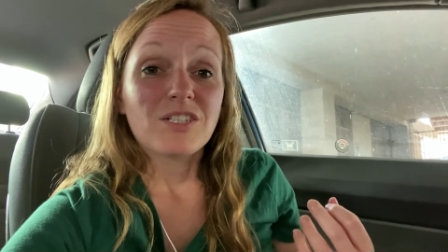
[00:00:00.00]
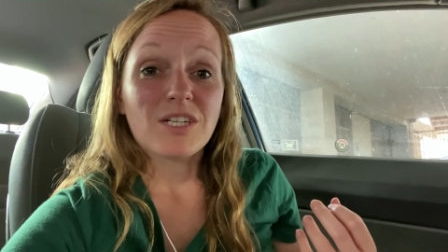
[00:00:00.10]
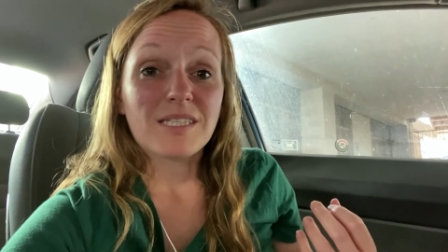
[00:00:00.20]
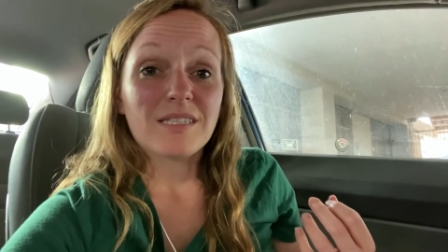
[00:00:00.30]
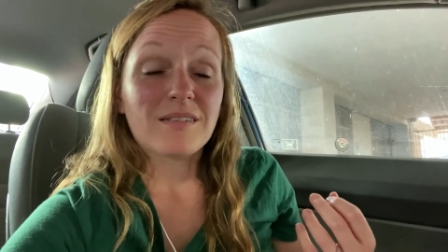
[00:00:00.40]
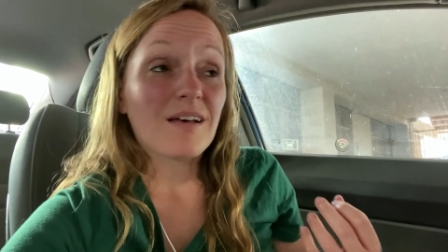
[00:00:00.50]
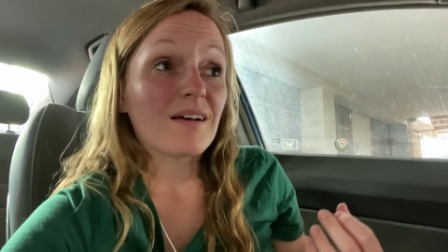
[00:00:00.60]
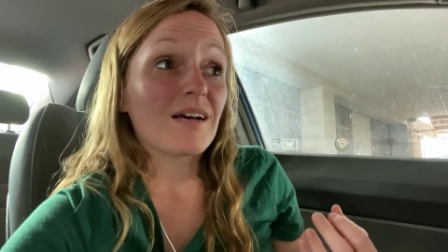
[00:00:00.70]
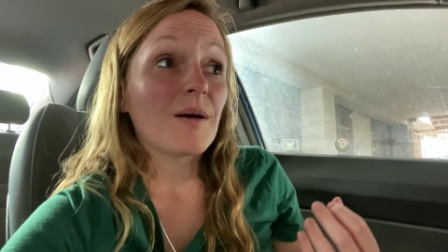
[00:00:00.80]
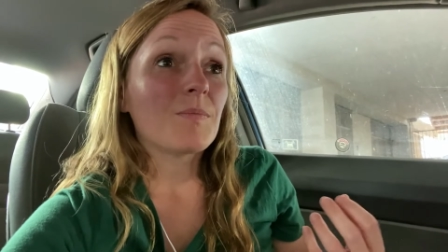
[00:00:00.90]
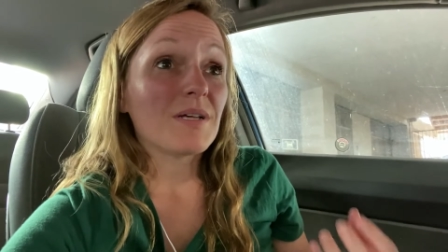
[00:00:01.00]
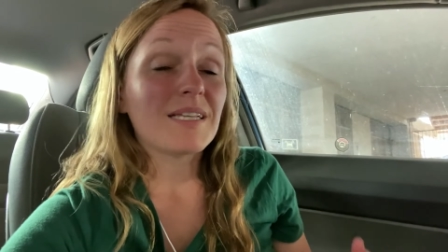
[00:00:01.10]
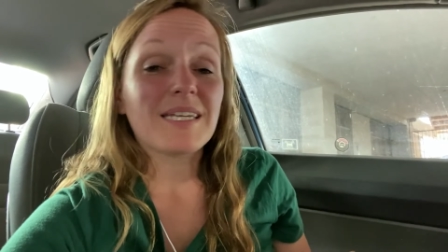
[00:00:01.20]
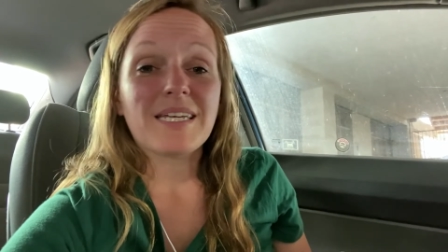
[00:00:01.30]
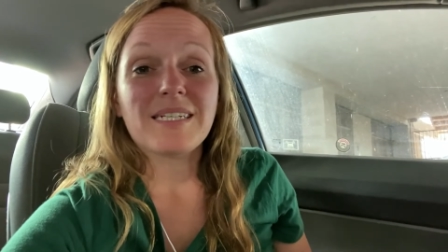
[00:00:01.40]
just the
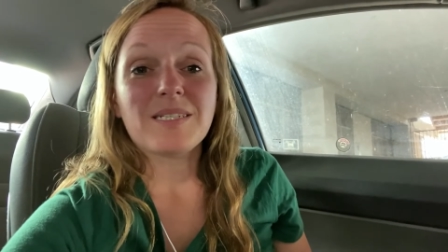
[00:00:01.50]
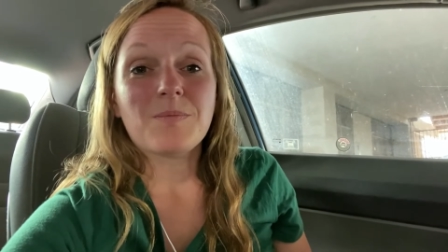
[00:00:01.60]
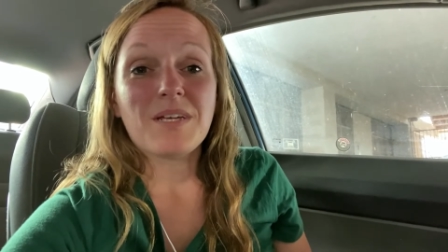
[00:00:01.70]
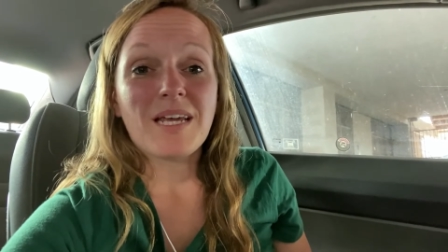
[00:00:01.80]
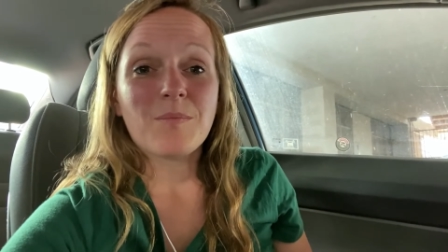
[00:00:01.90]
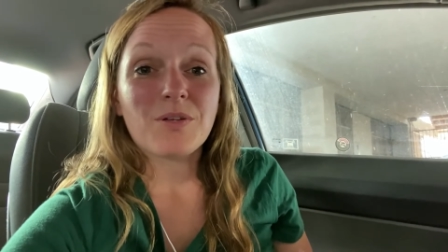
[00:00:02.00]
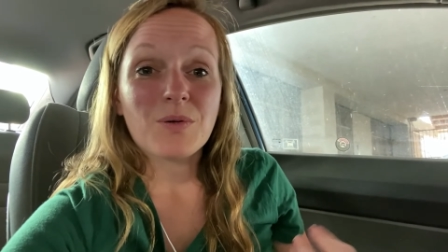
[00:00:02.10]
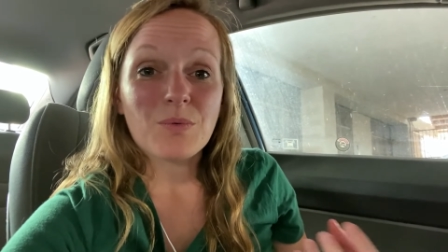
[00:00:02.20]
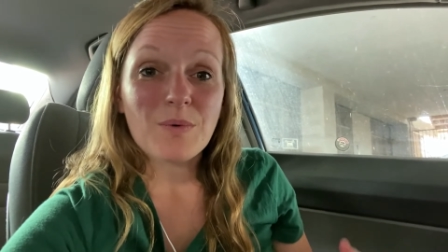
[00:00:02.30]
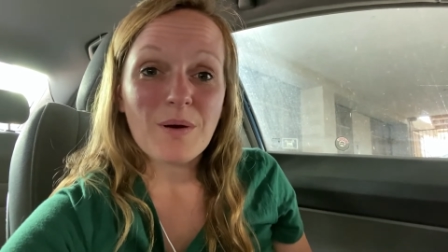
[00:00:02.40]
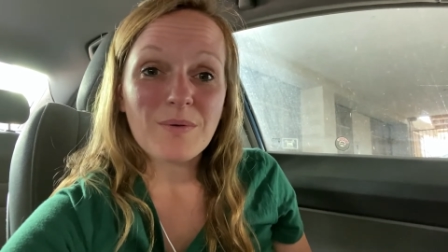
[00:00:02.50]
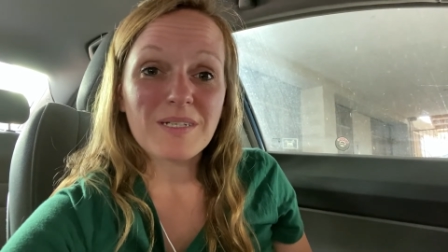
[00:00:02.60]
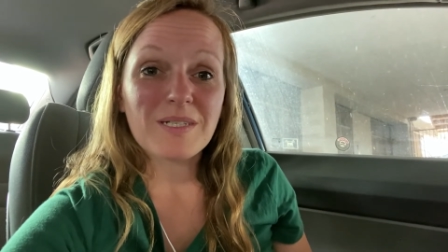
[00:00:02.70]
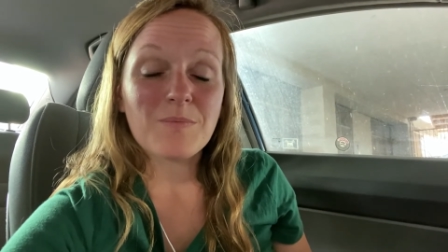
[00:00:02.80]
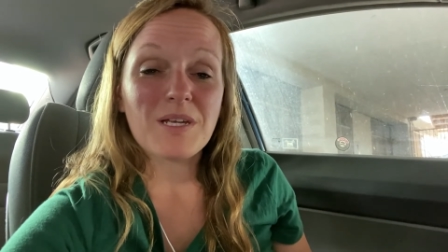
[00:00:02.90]
ability to be able to grow into